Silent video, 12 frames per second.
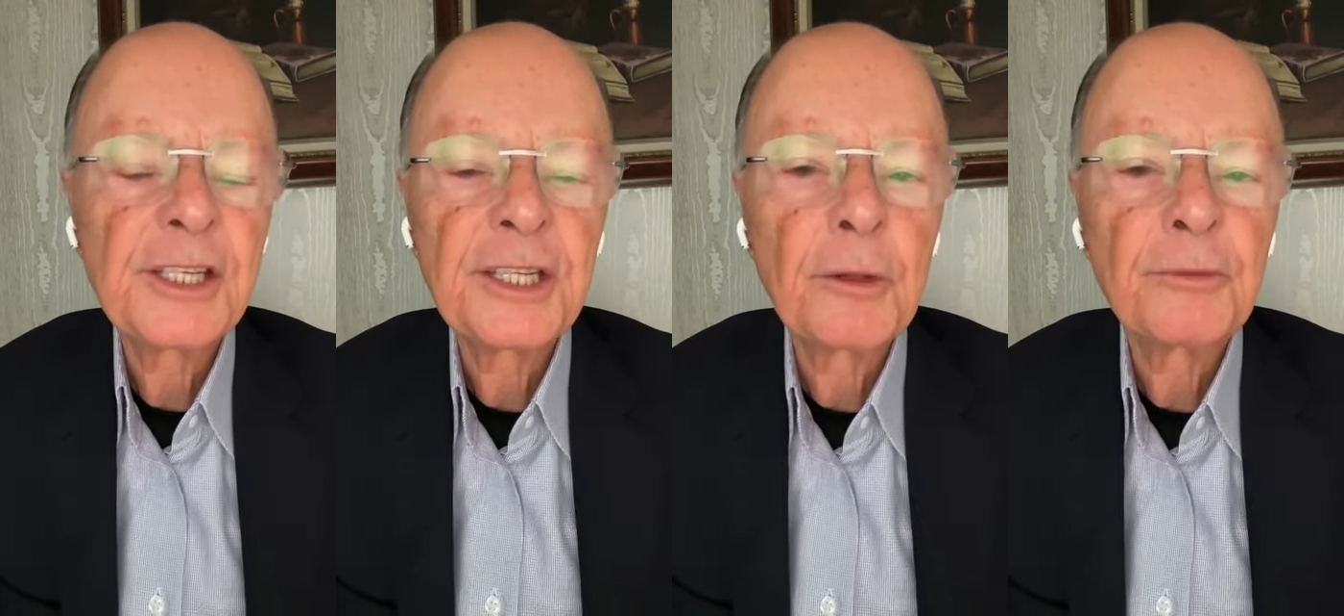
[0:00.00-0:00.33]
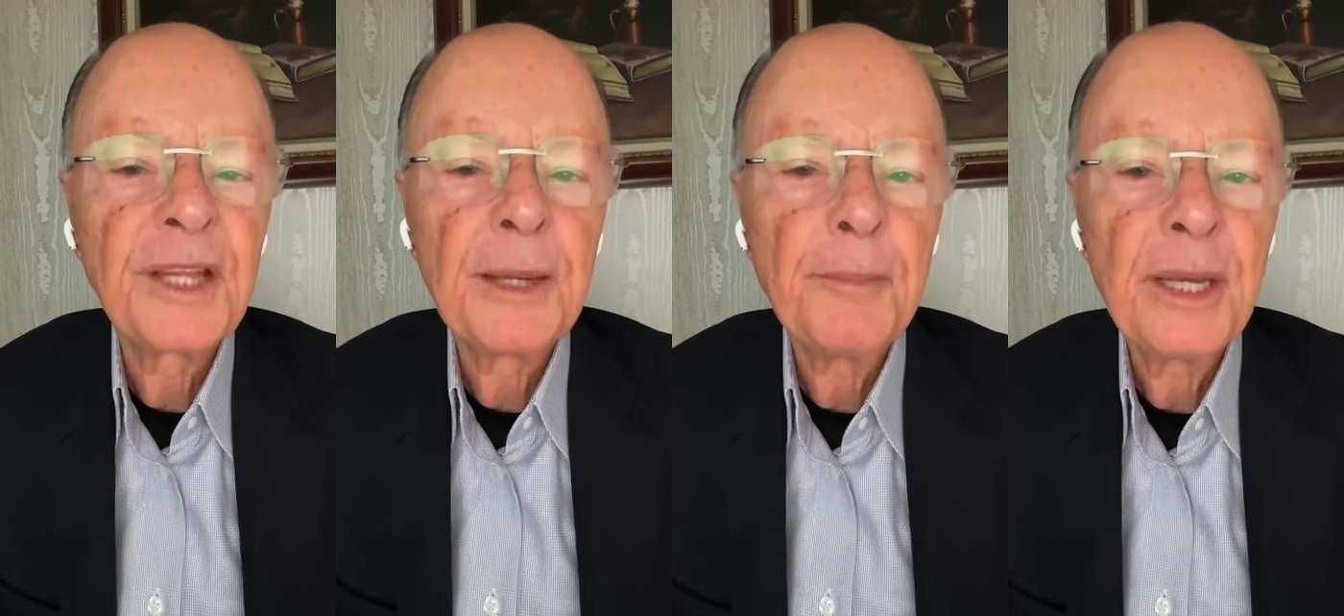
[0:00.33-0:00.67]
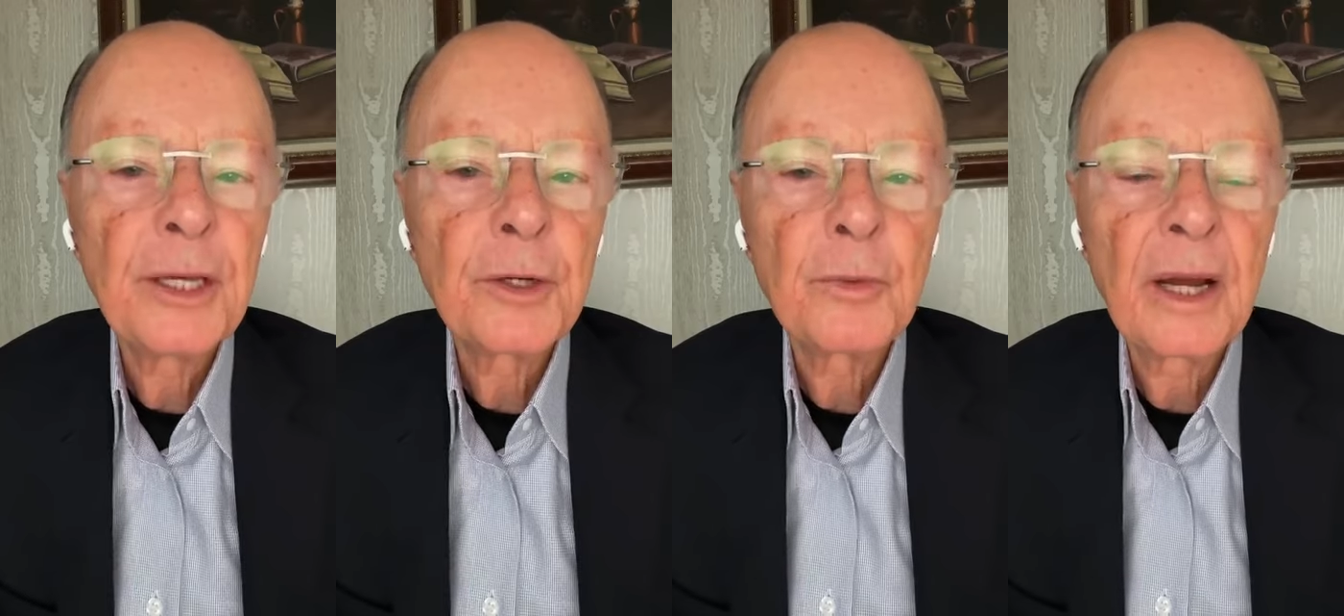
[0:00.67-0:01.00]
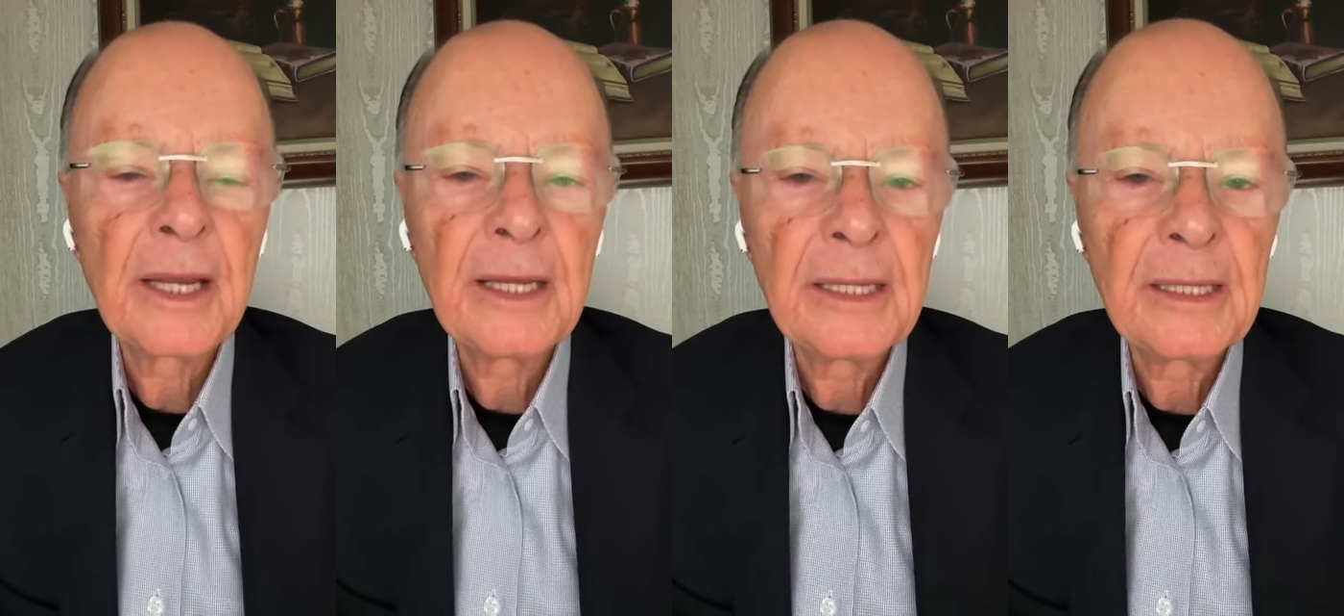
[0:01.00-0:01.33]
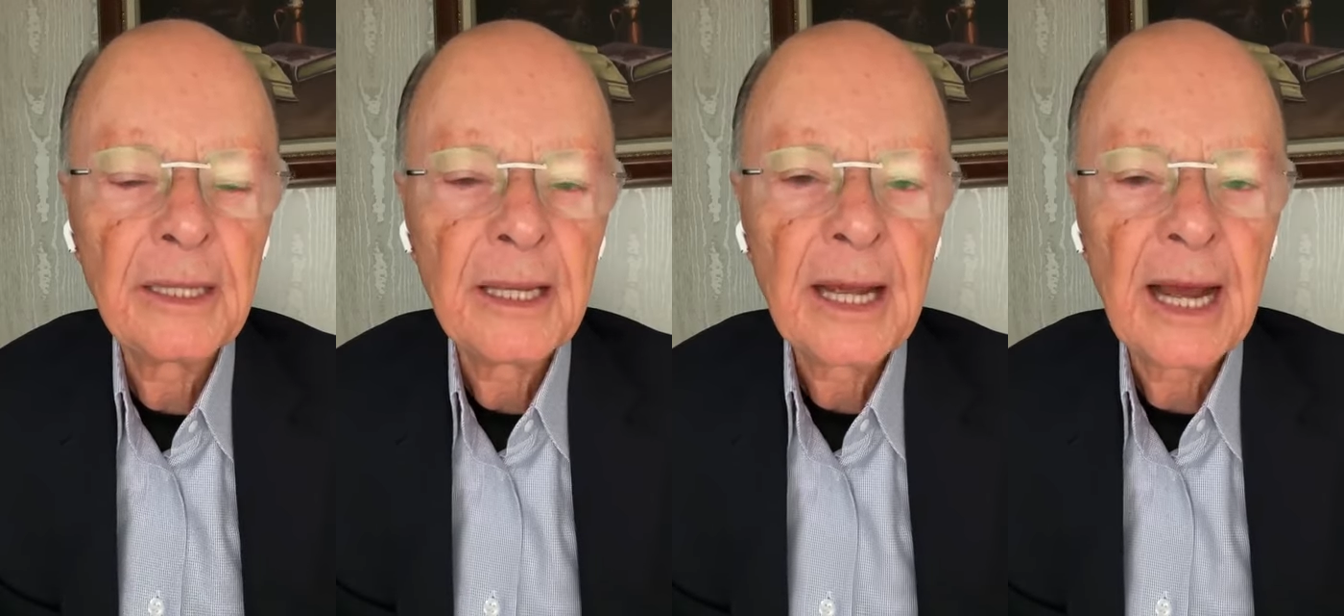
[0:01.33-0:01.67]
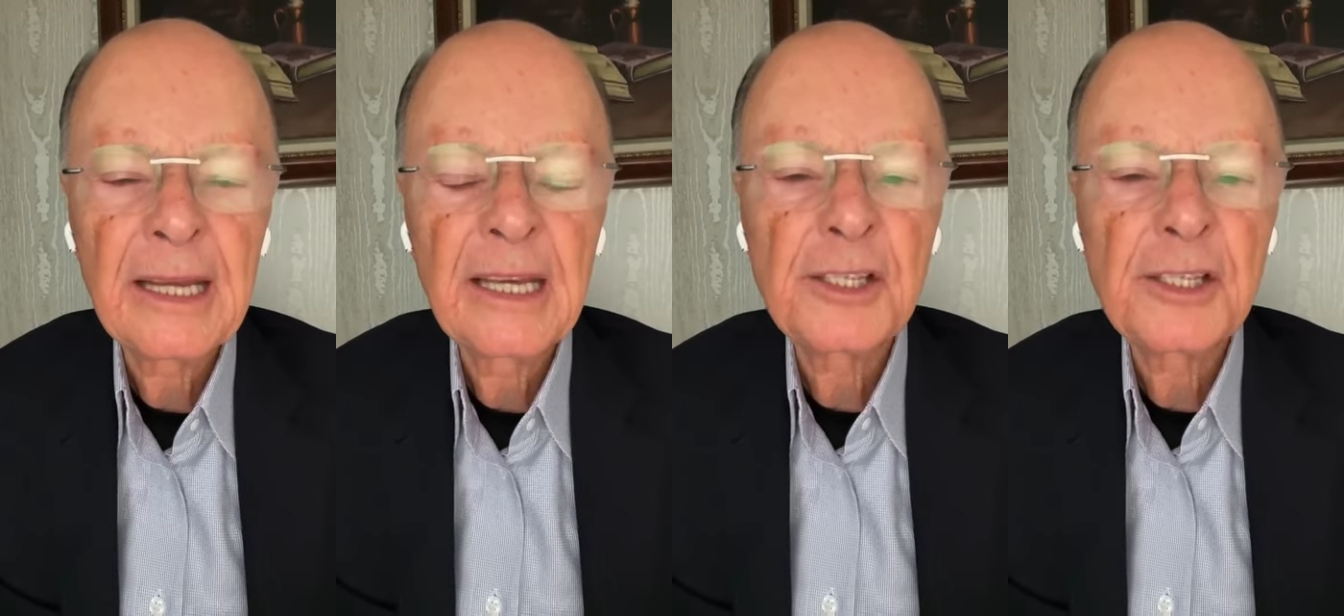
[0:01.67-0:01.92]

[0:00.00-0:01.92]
those who didn't fear Him,